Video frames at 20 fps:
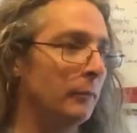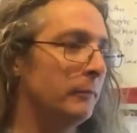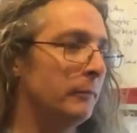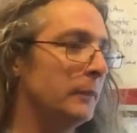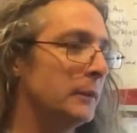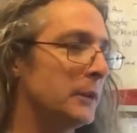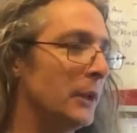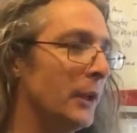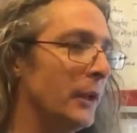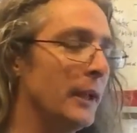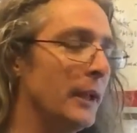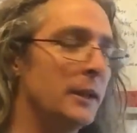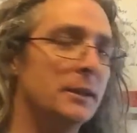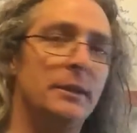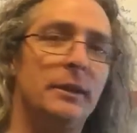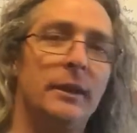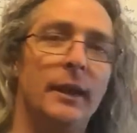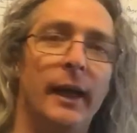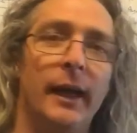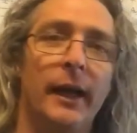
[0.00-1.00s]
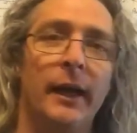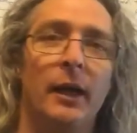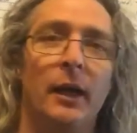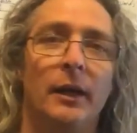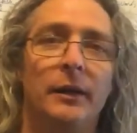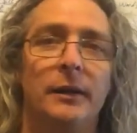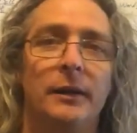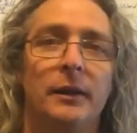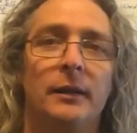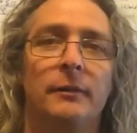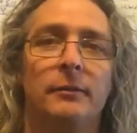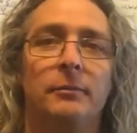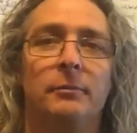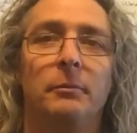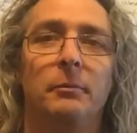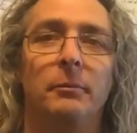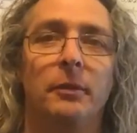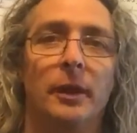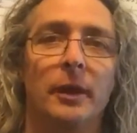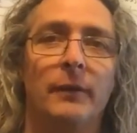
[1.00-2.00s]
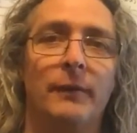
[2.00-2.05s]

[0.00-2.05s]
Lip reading: So yesterday I did a lot of